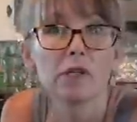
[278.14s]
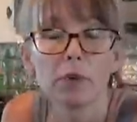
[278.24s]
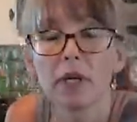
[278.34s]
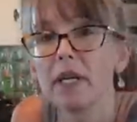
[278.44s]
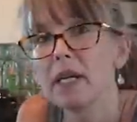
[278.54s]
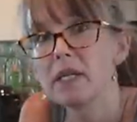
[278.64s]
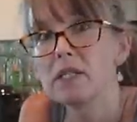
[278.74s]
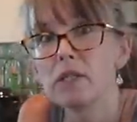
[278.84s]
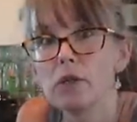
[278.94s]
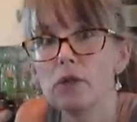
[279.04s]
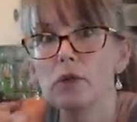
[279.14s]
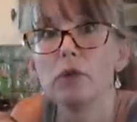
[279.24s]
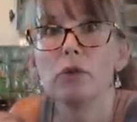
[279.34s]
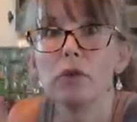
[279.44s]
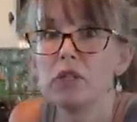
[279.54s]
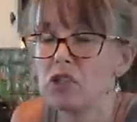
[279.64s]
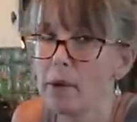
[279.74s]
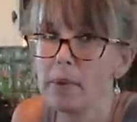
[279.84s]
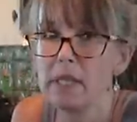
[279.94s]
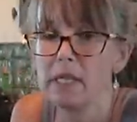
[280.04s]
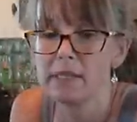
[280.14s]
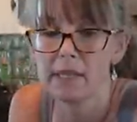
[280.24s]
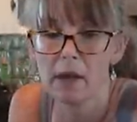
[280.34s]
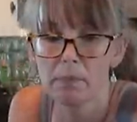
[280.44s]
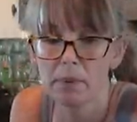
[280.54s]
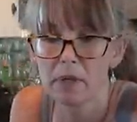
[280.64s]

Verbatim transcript: So we're gonna get to chopping these up